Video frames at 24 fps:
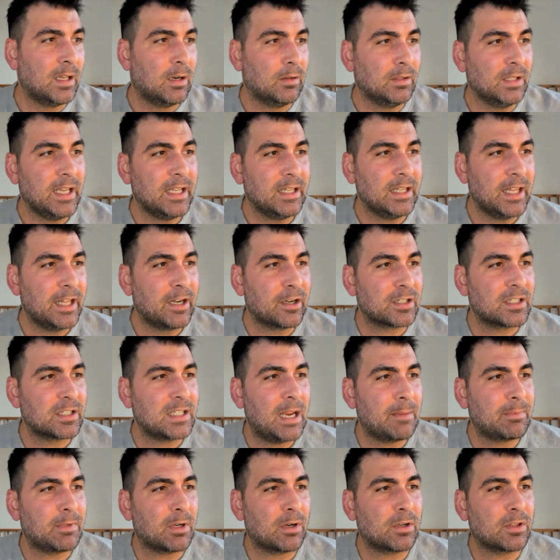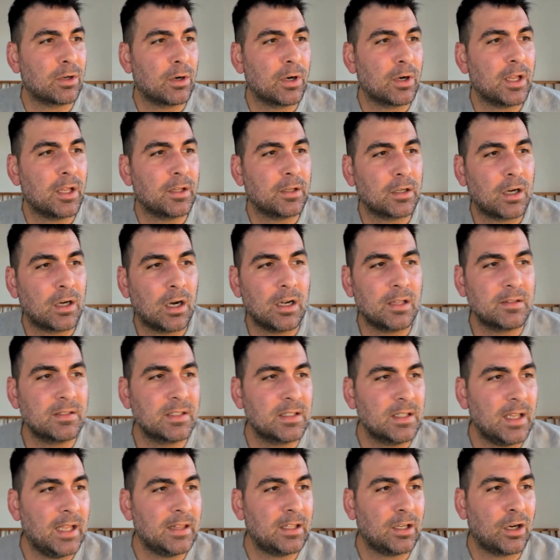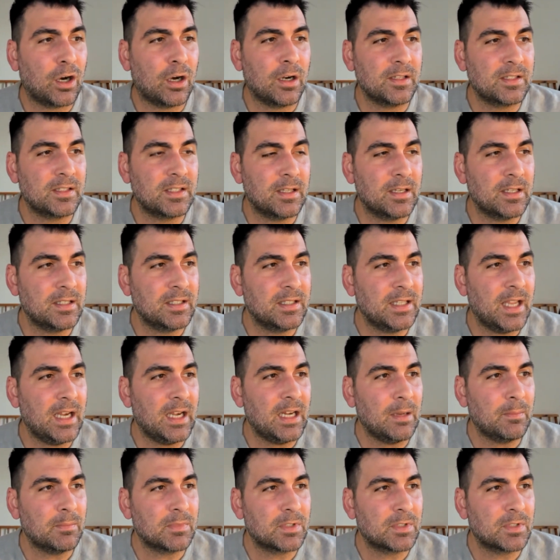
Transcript: league leaders stamped their authority on at the Cardiff City Stadium.